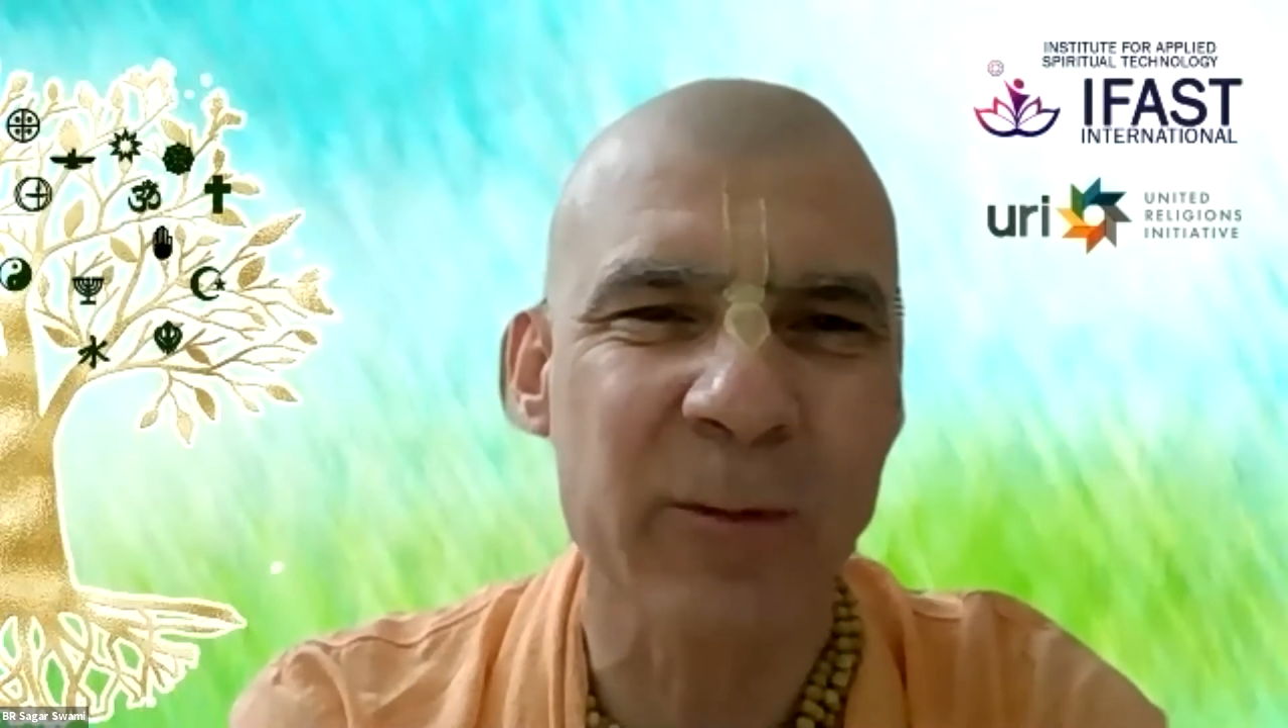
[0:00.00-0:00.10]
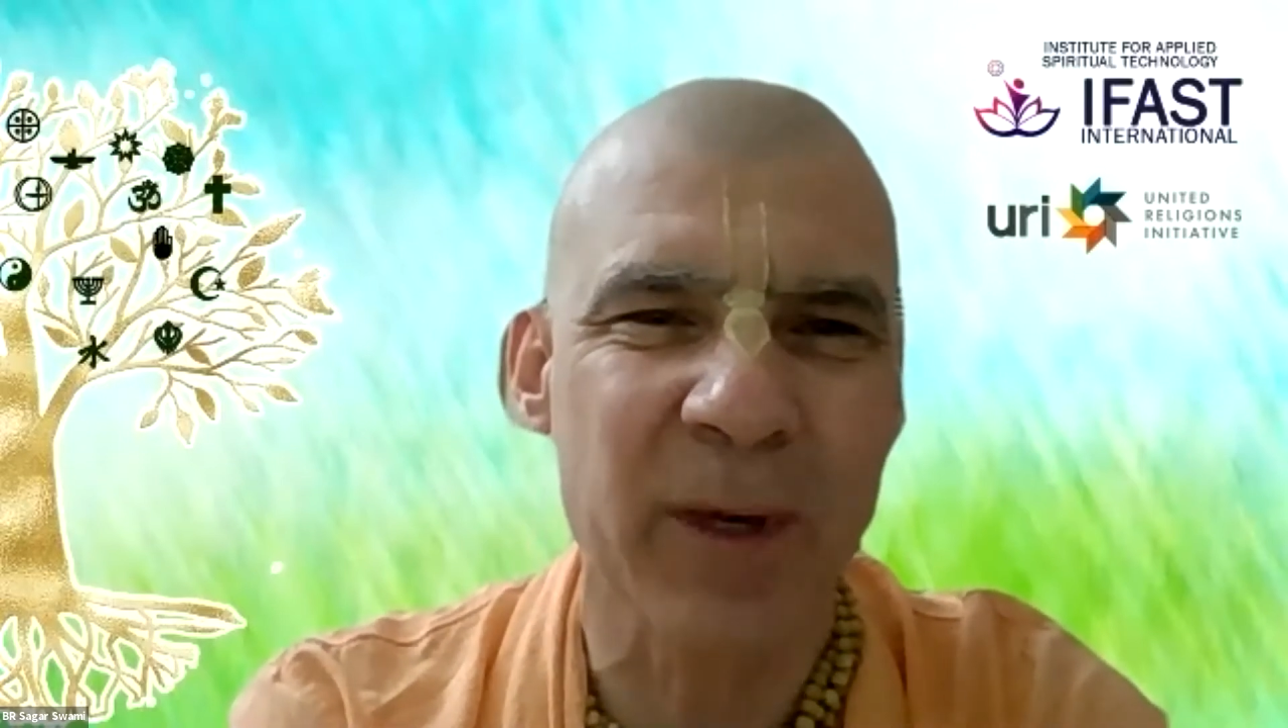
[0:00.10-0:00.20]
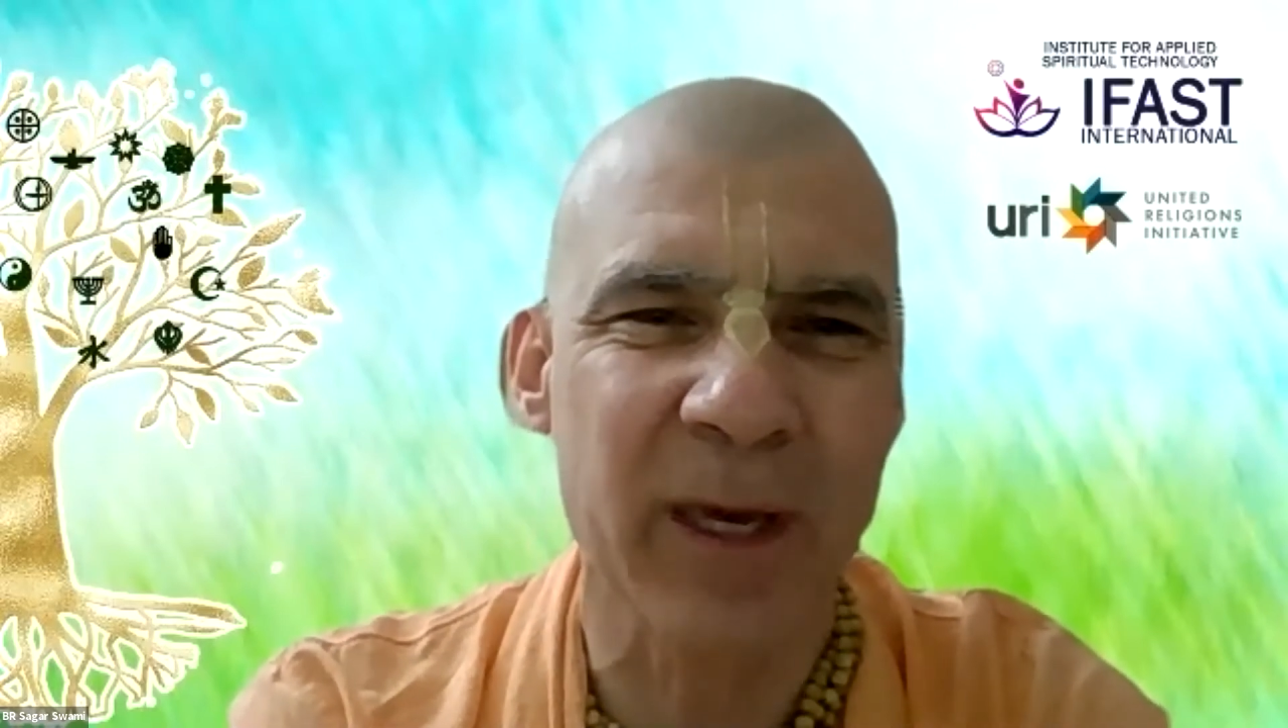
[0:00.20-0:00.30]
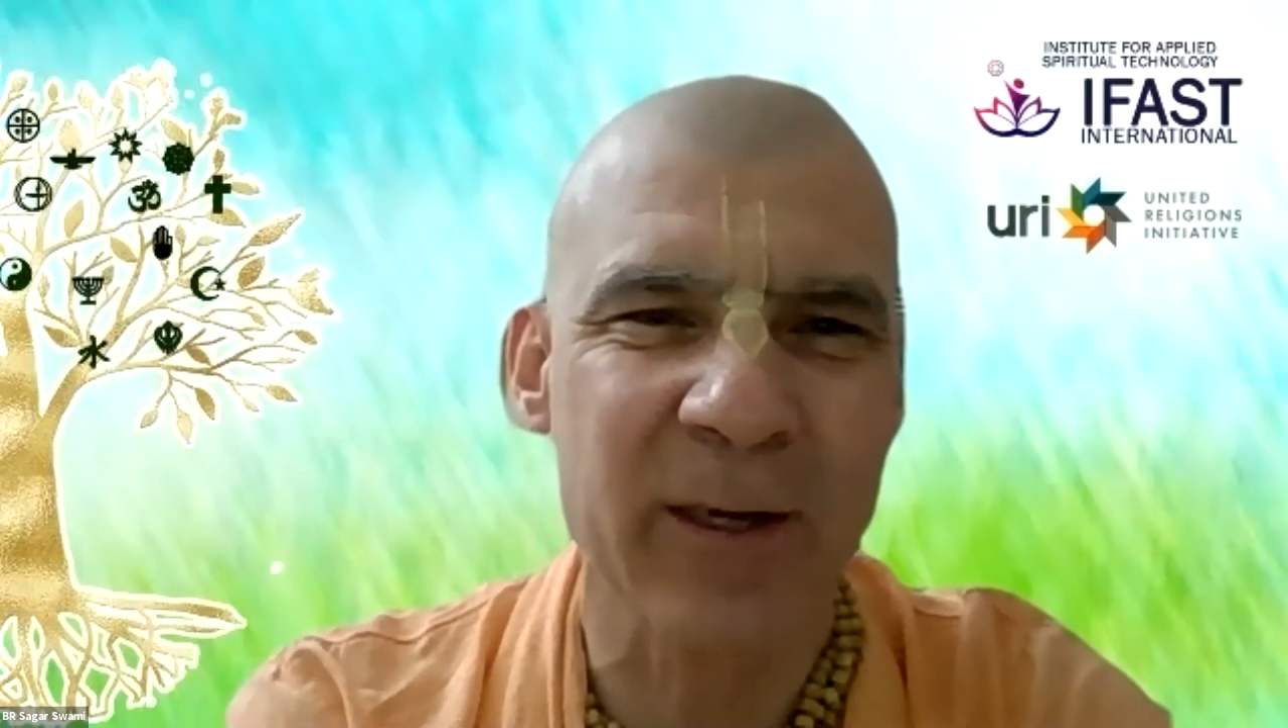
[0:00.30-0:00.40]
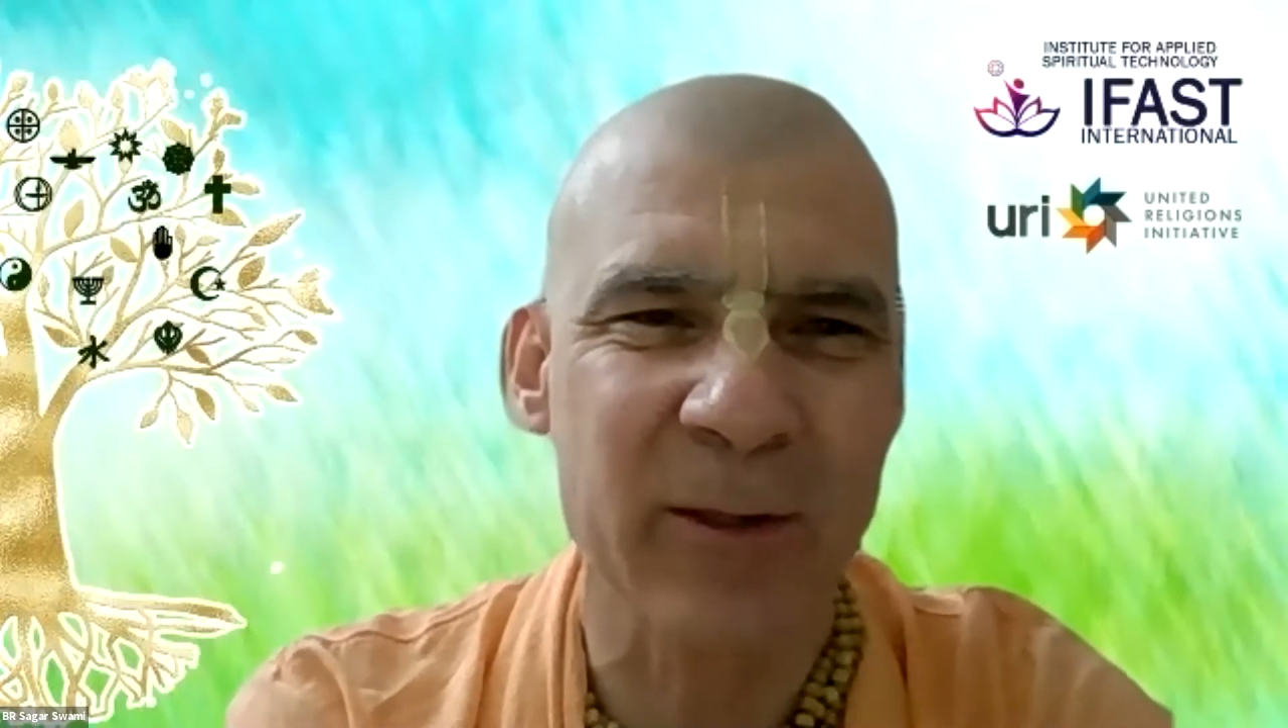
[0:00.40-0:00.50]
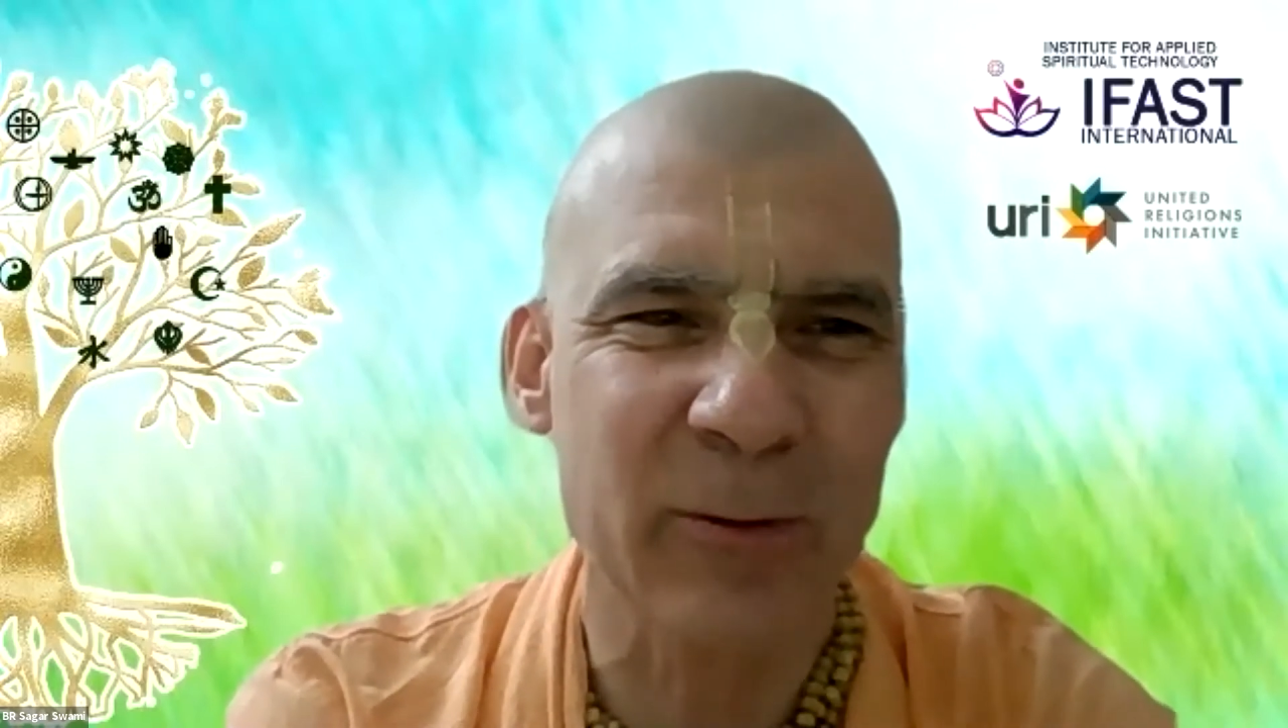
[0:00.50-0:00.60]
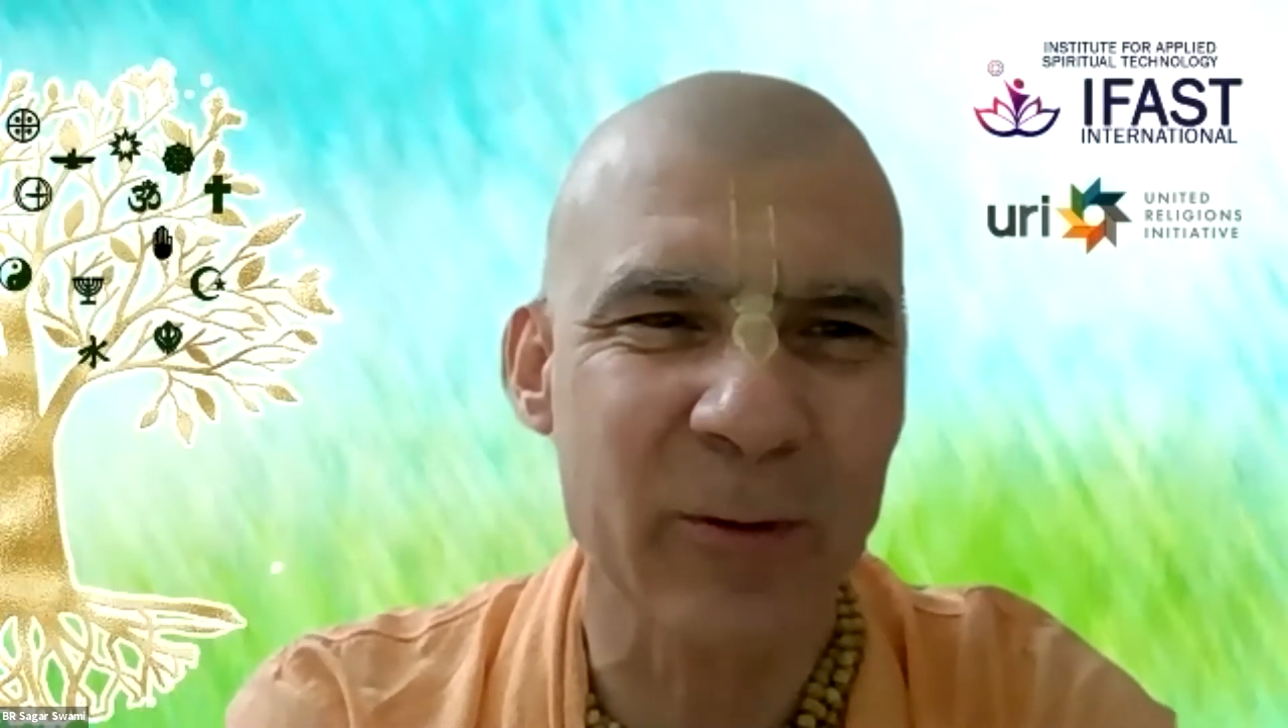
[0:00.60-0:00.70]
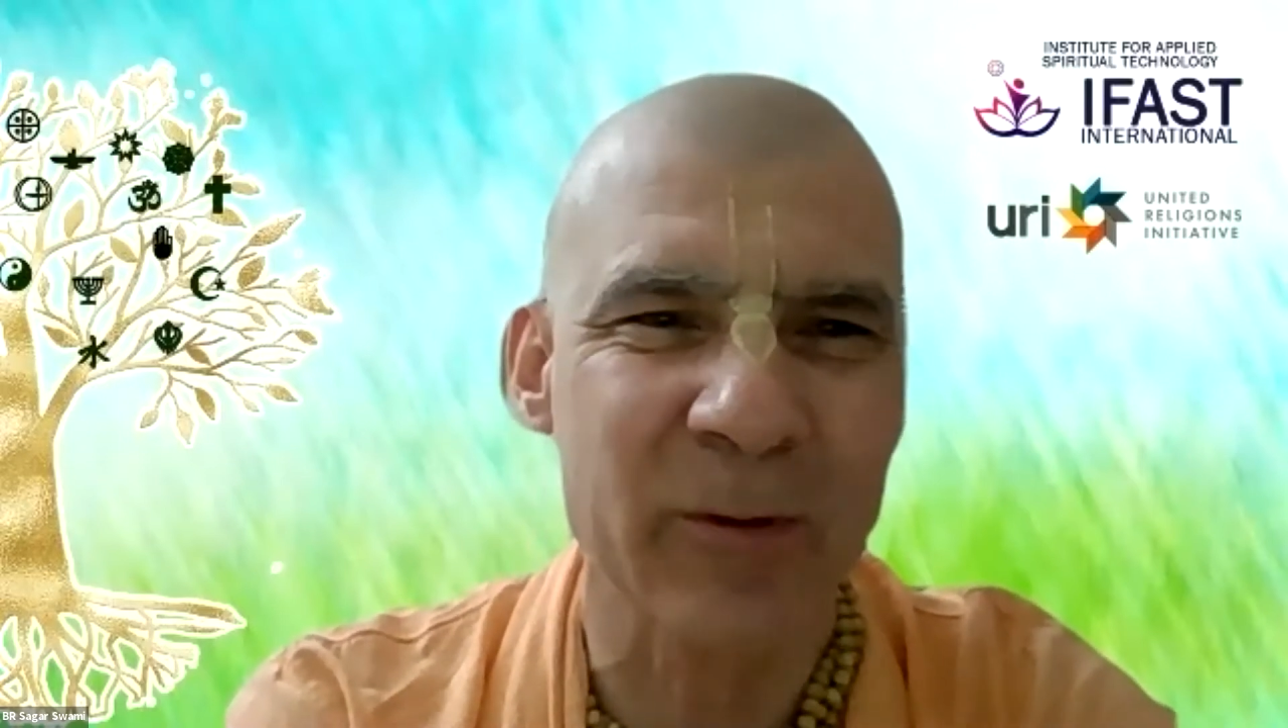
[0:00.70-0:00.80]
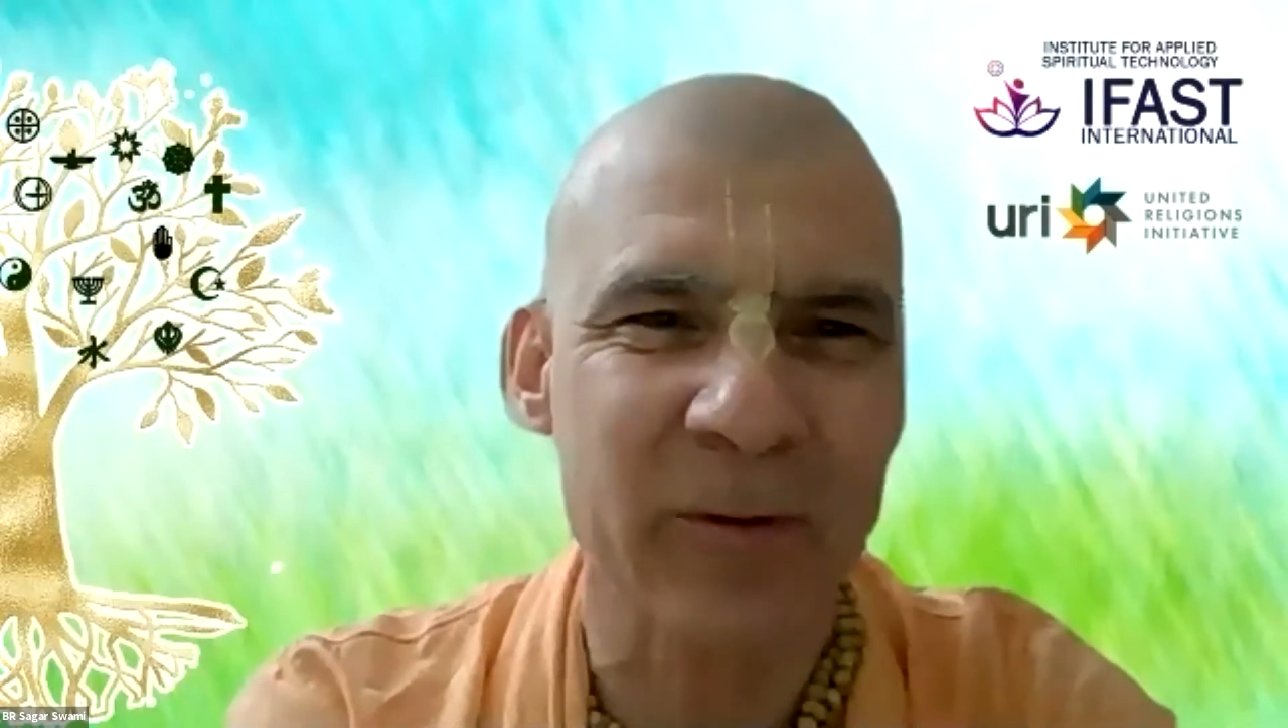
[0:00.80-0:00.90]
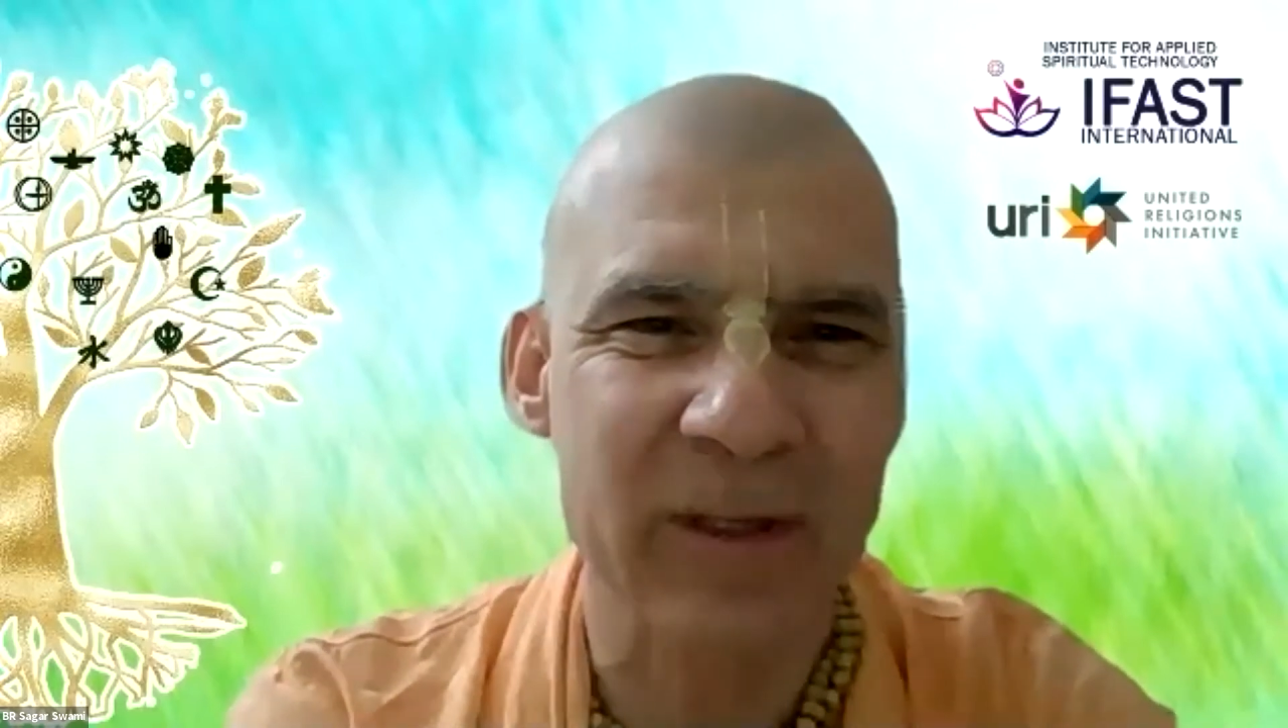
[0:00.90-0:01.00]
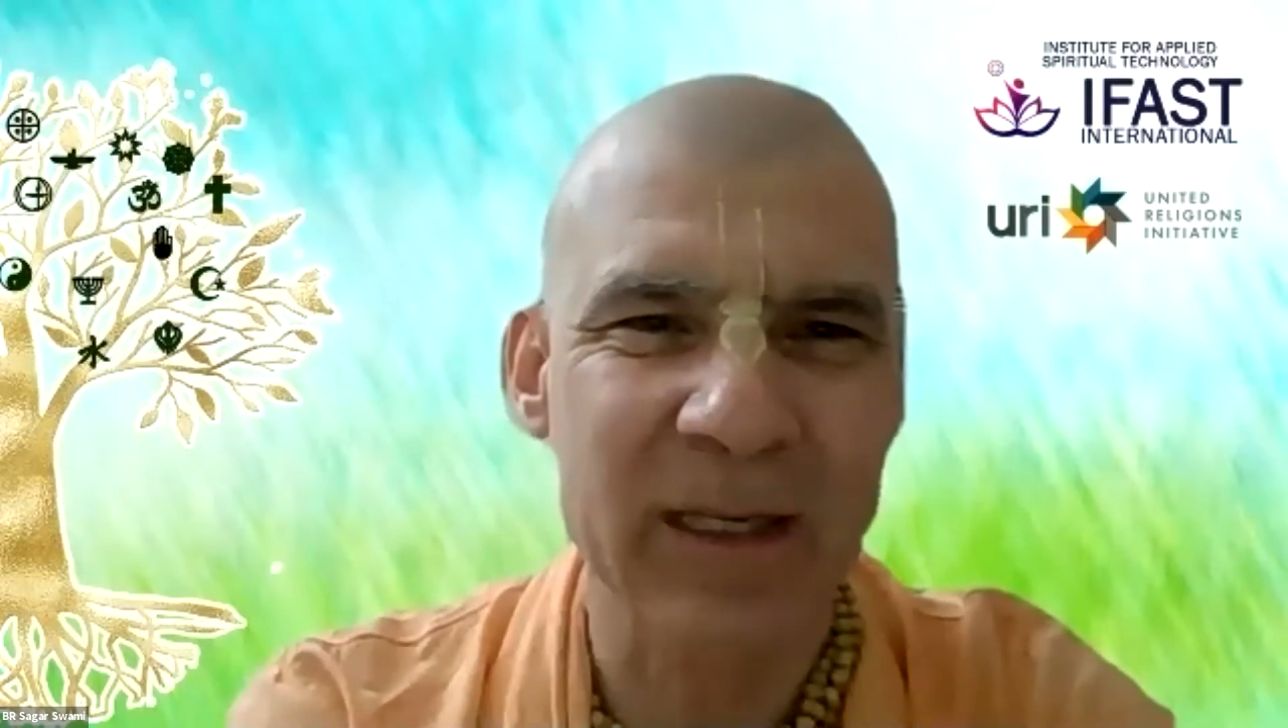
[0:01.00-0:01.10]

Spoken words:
pay you.